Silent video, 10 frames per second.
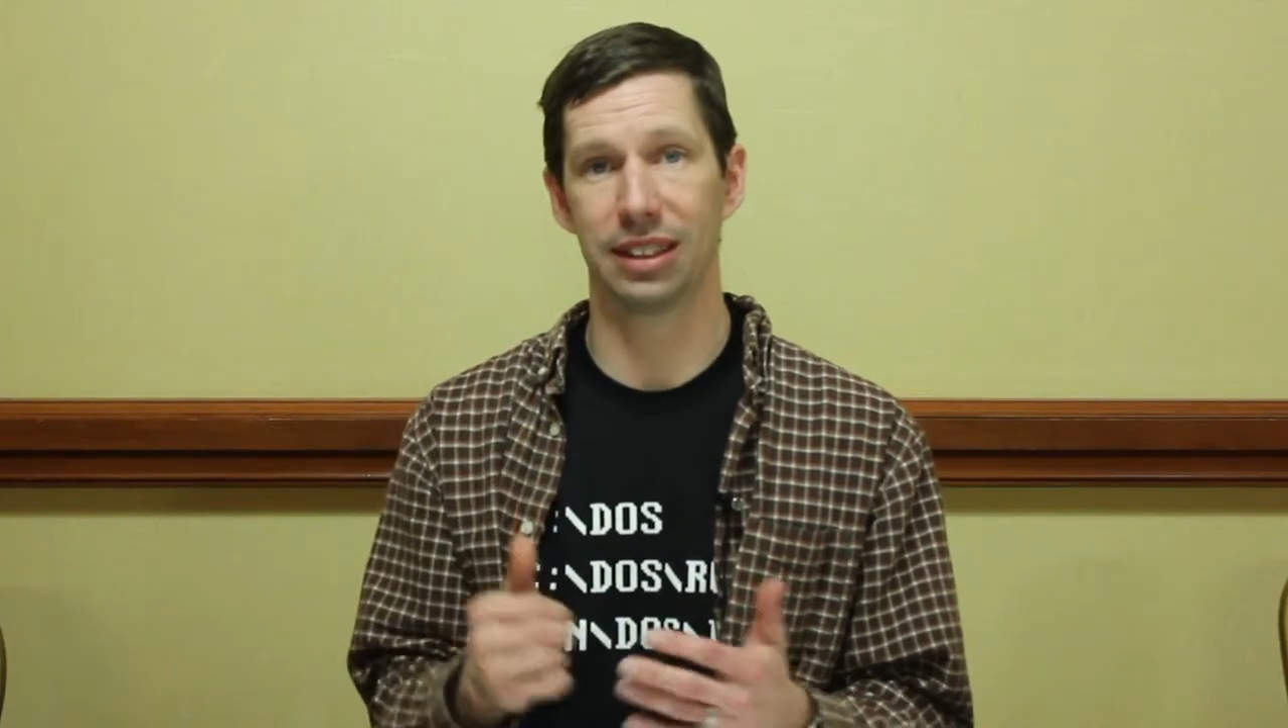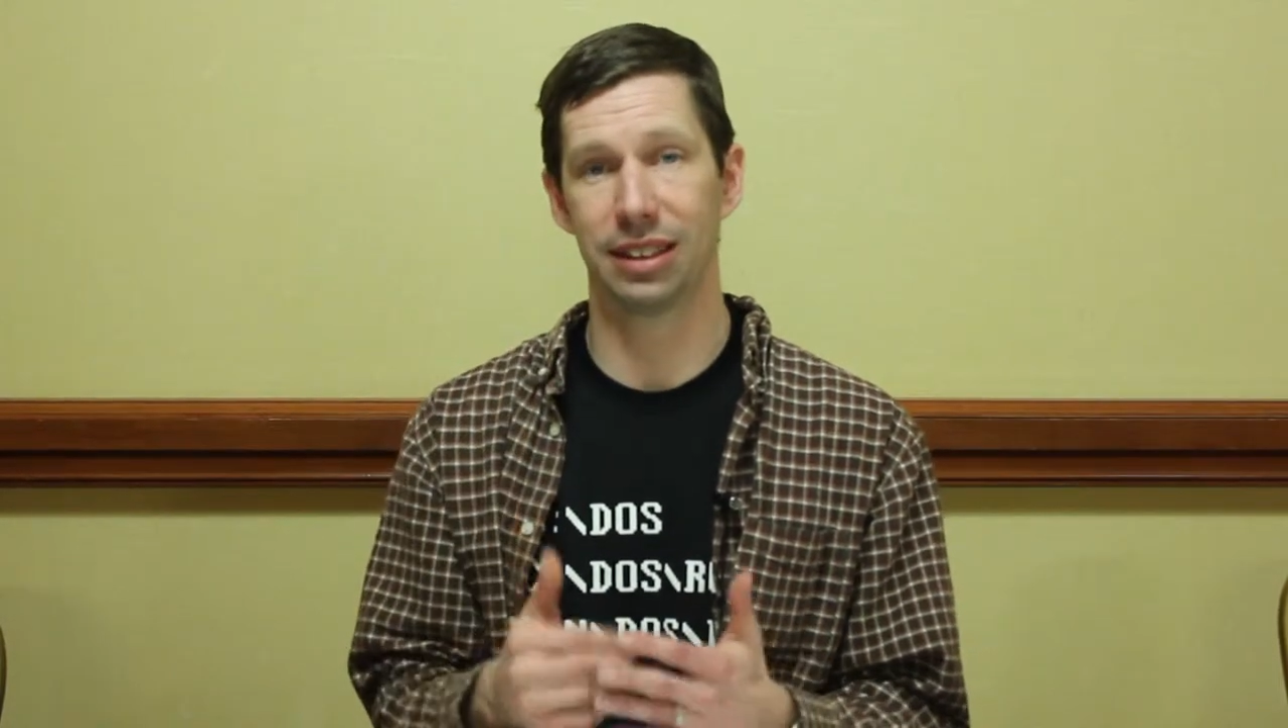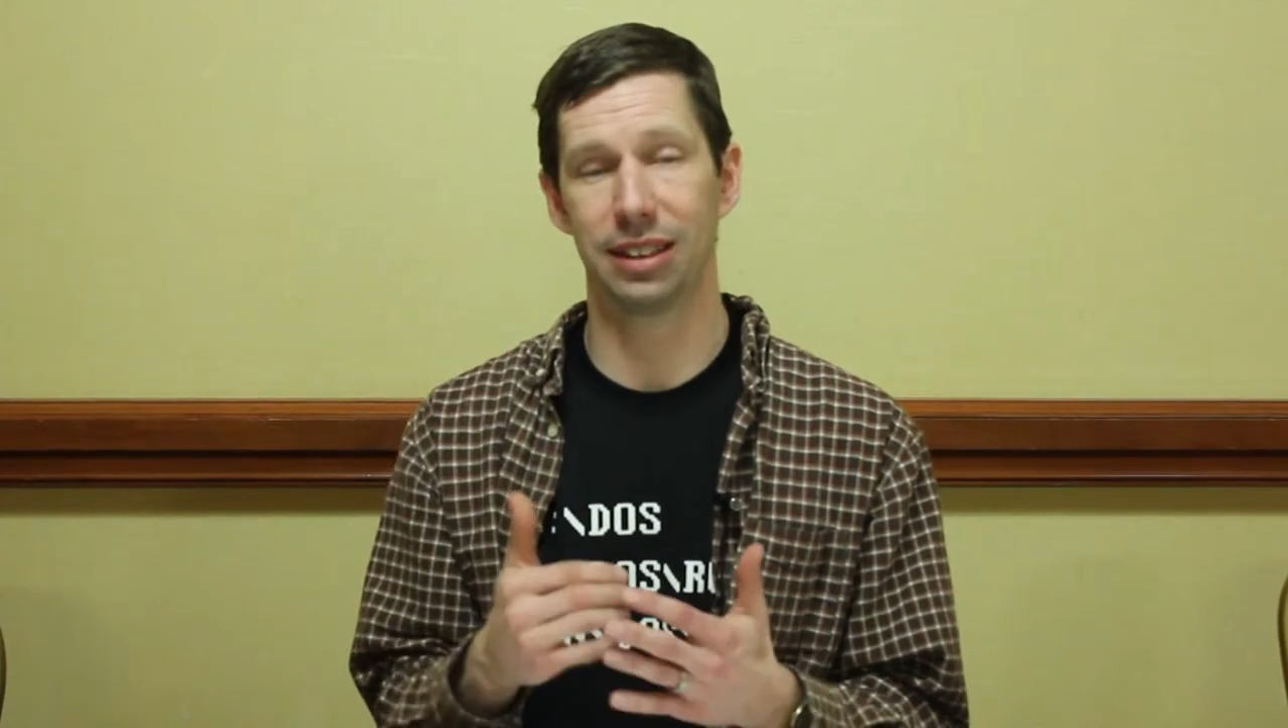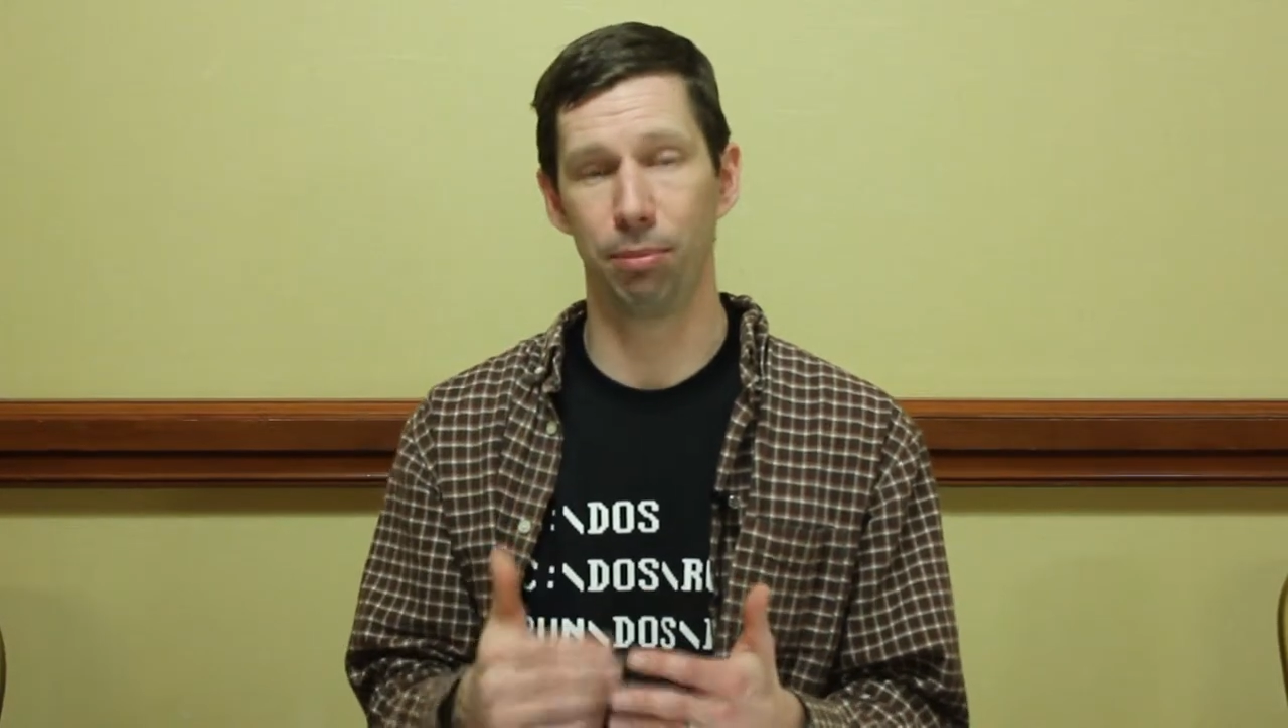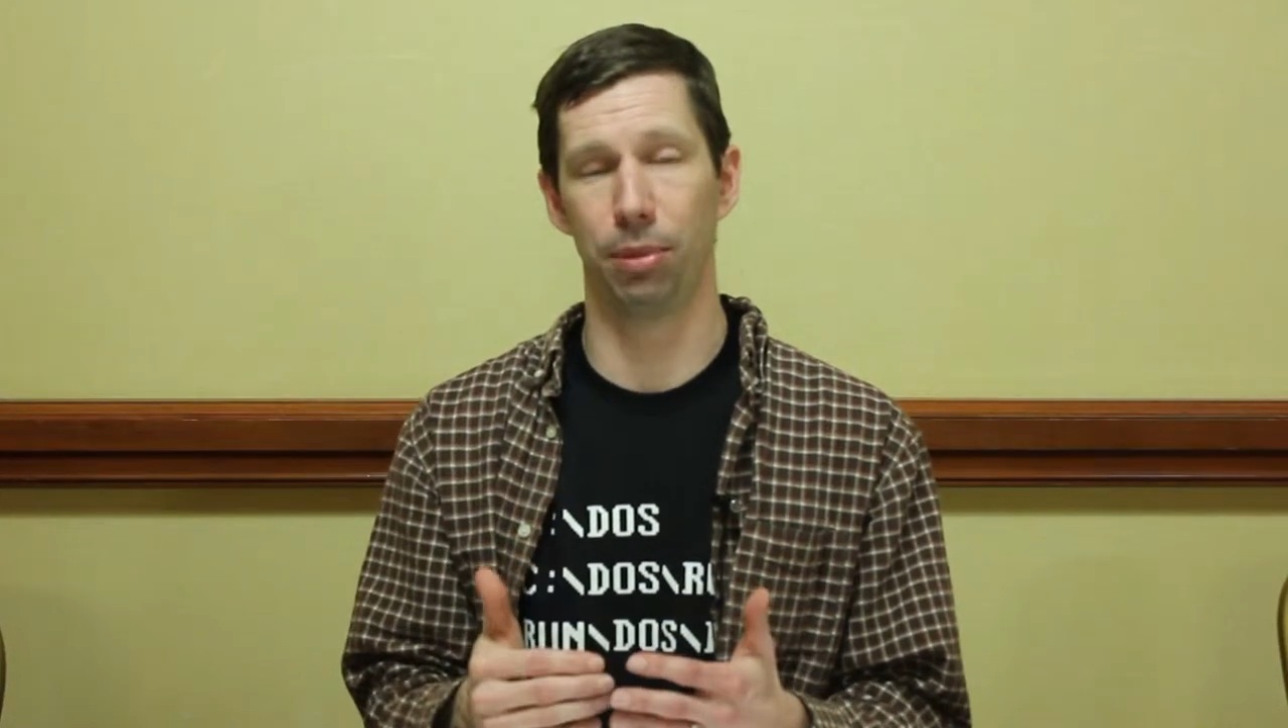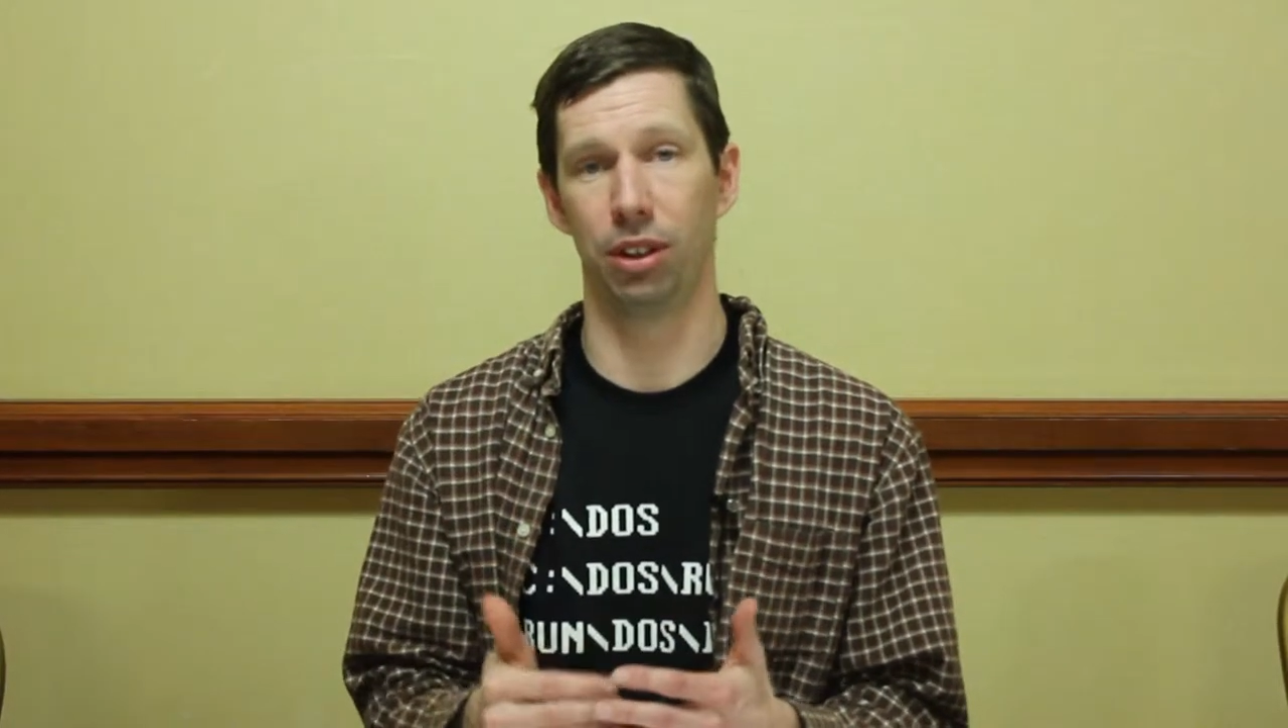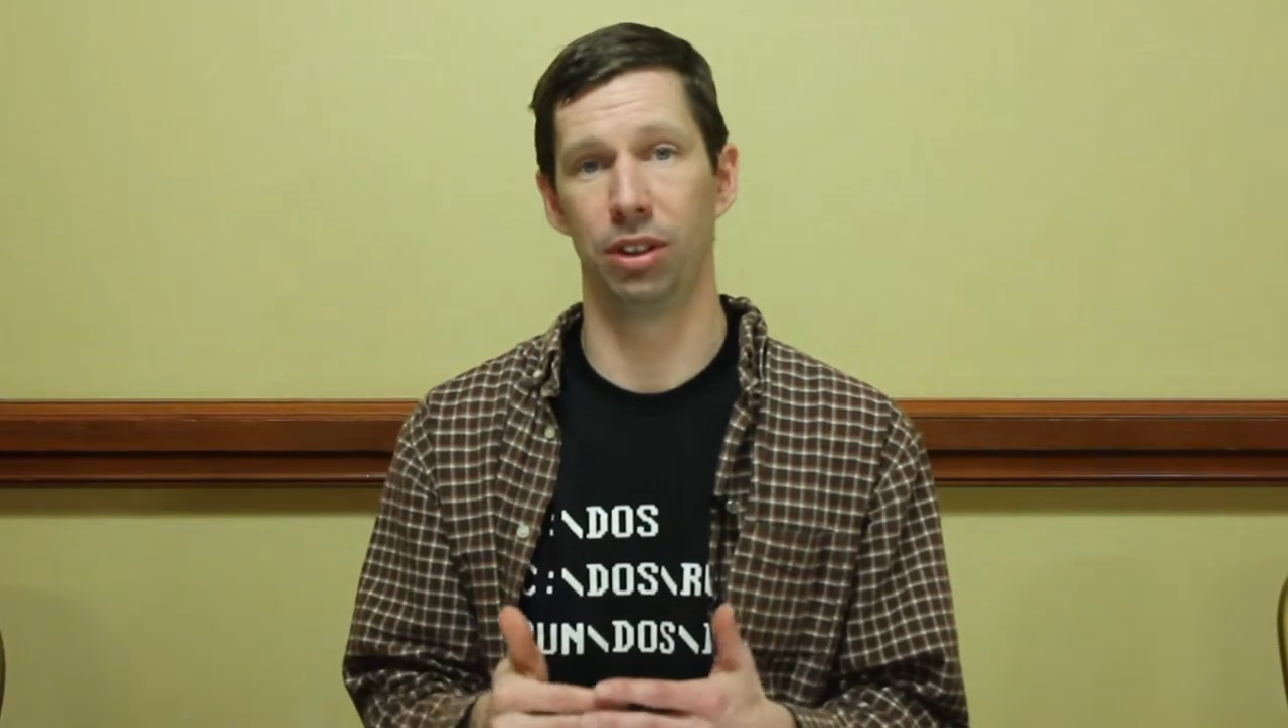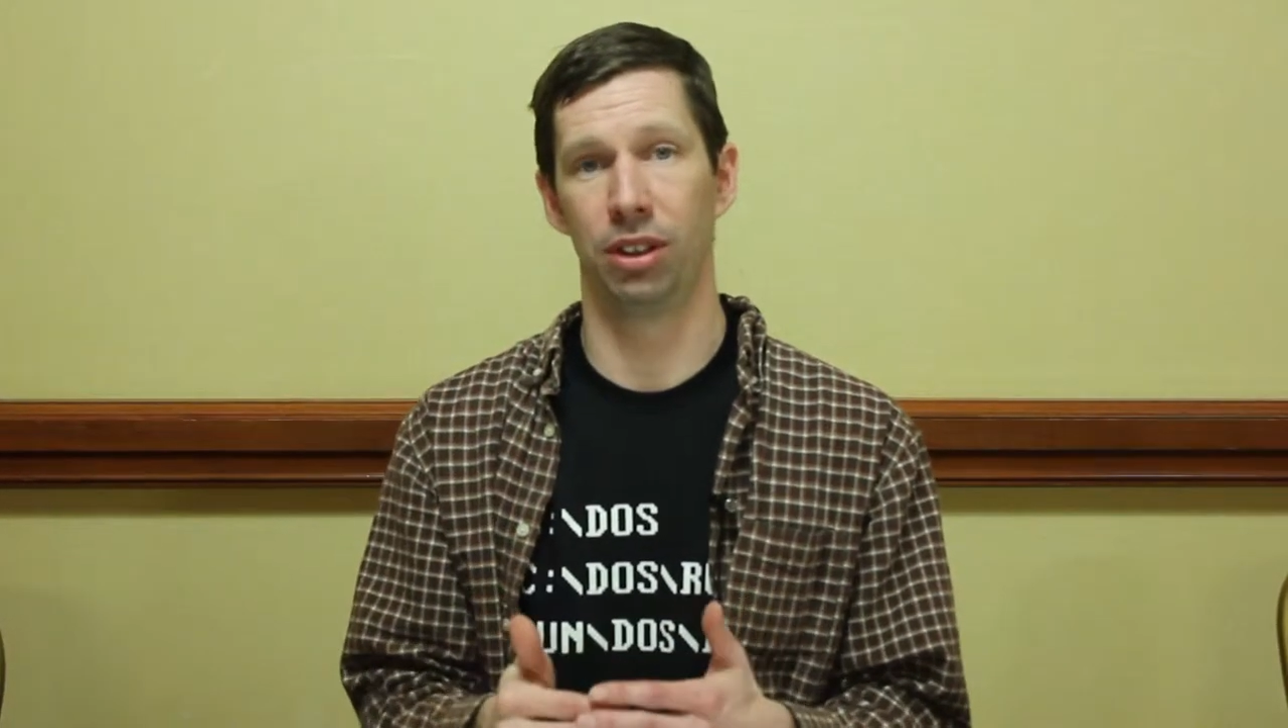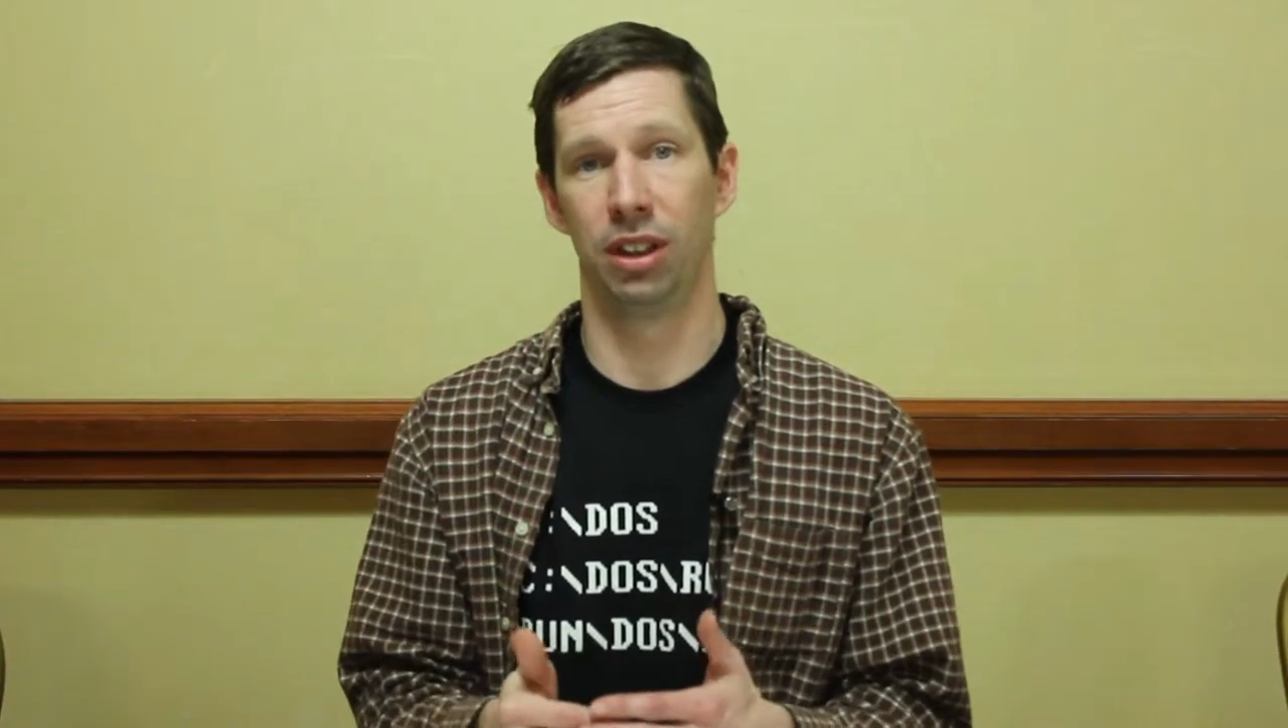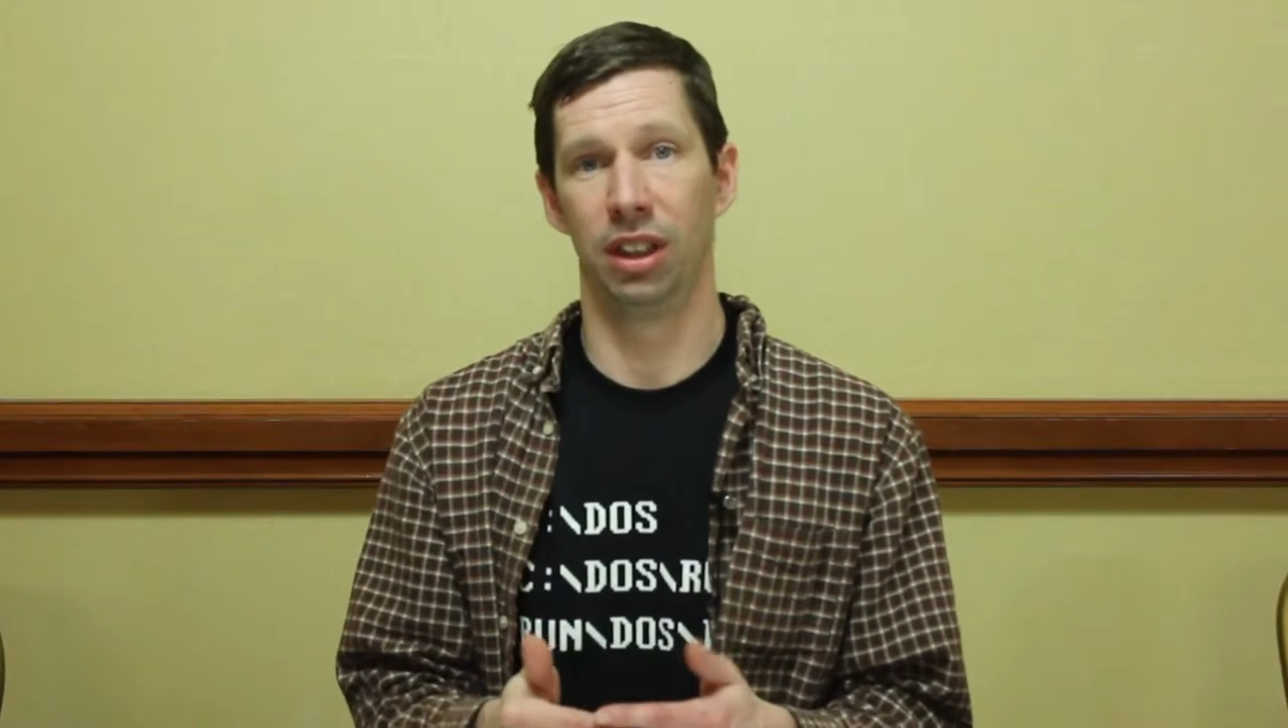
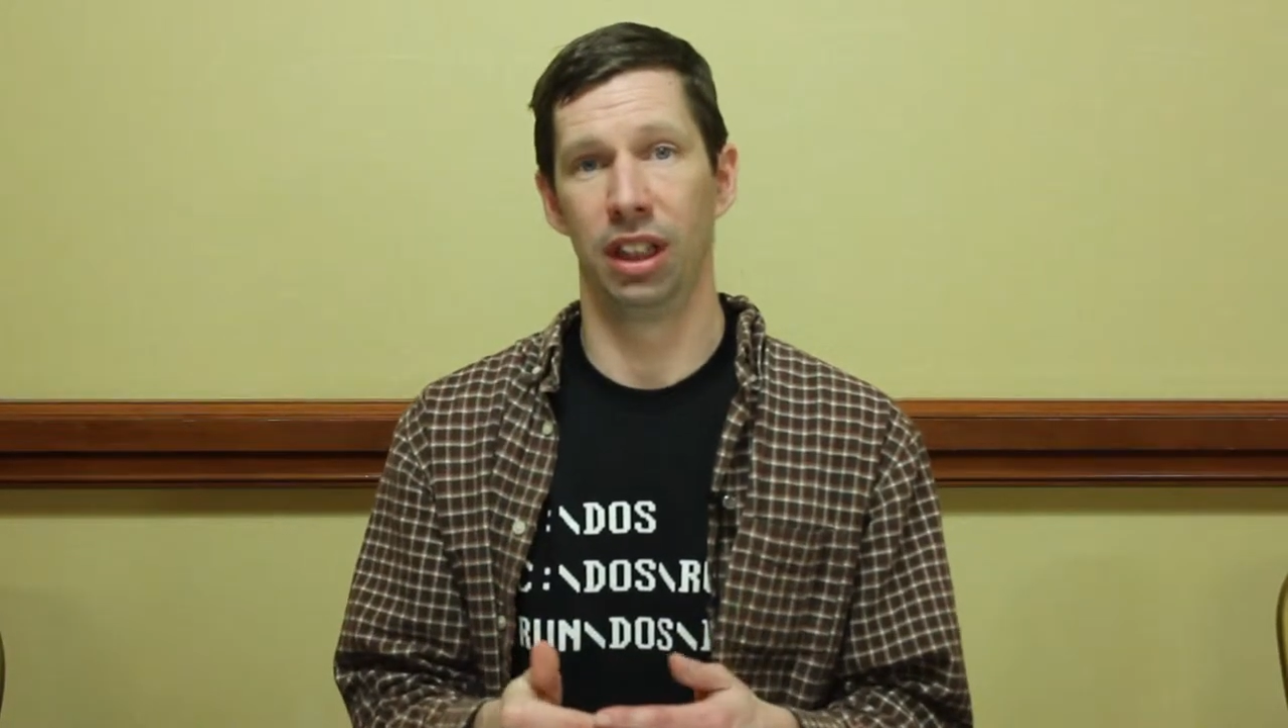simple